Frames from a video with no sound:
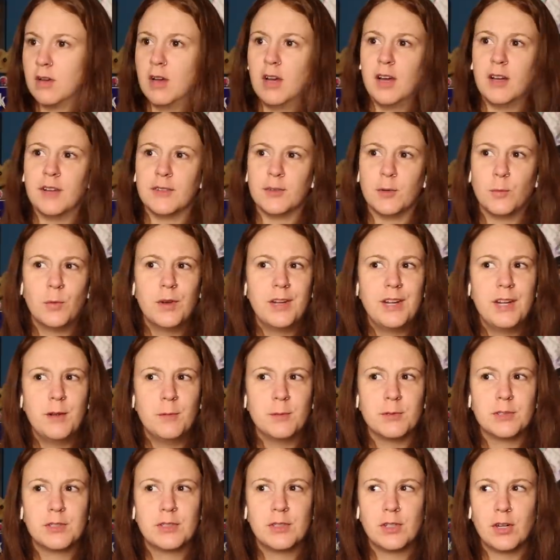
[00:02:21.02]
Oh, the one he
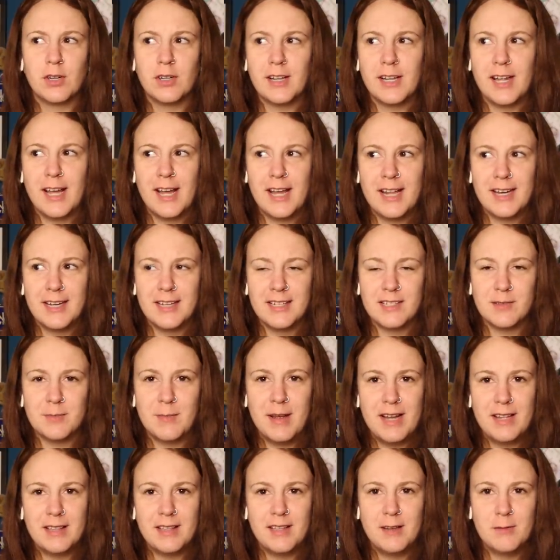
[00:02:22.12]
was curly had in his
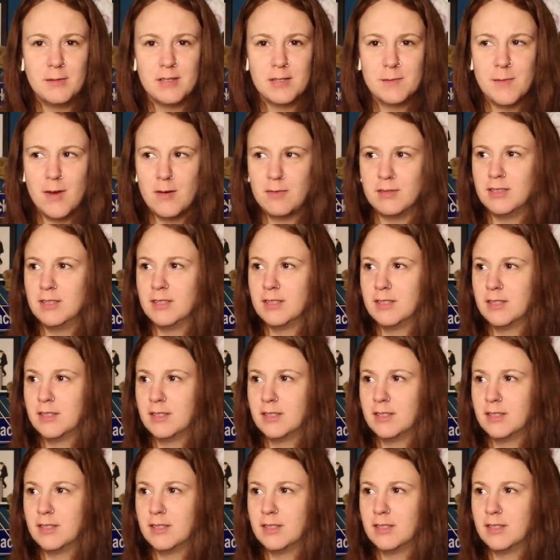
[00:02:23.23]
mouth he was smoking?